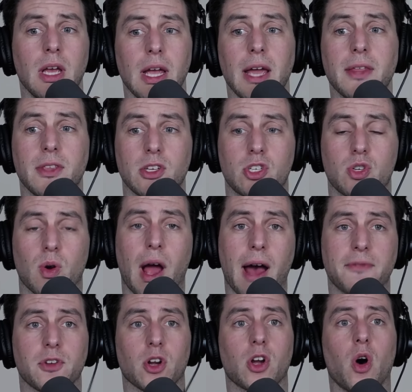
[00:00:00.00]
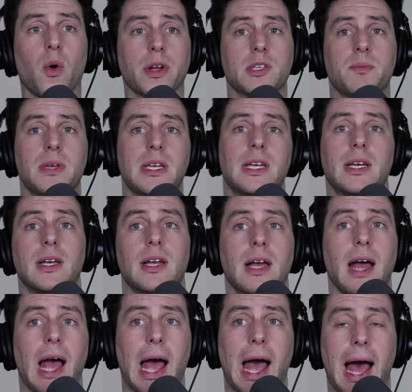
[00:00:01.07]
in this draft, are going to be
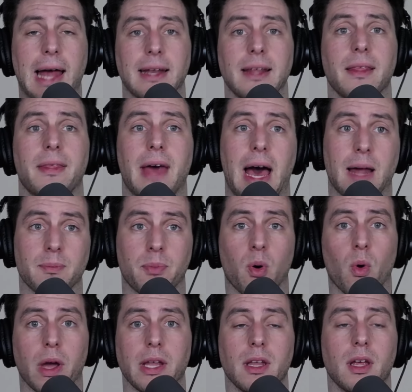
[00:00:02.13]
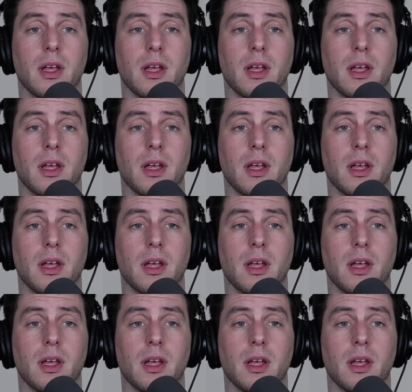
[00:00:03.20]
at that point.